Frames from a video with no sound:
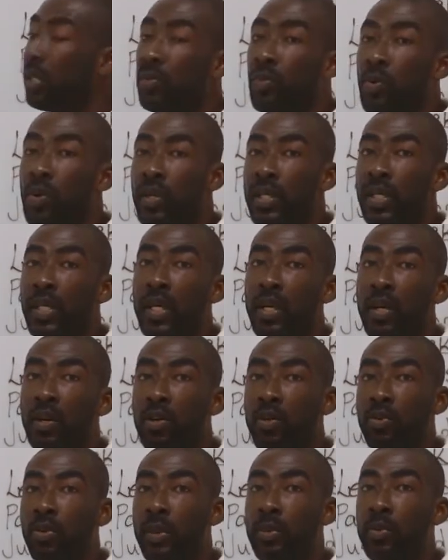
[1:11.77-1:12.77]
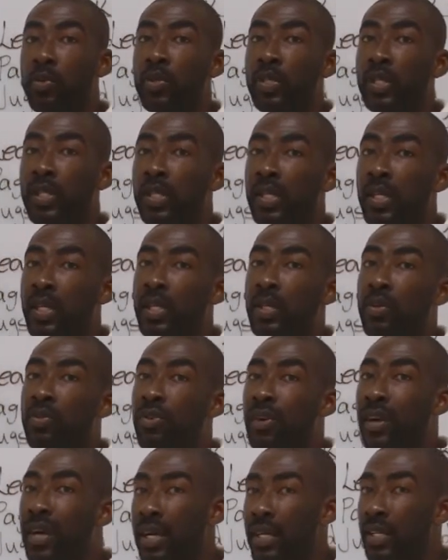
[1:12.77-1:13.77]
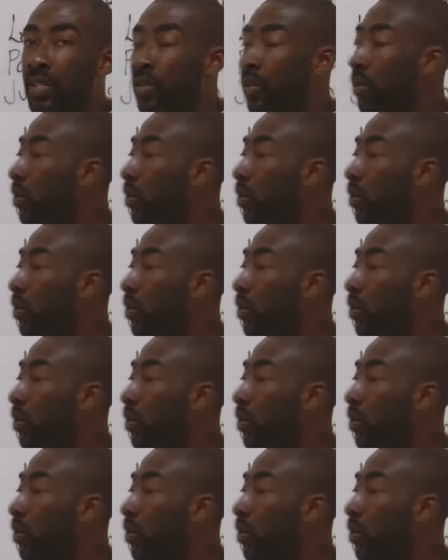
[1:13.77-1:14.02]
in water or you are putting in rice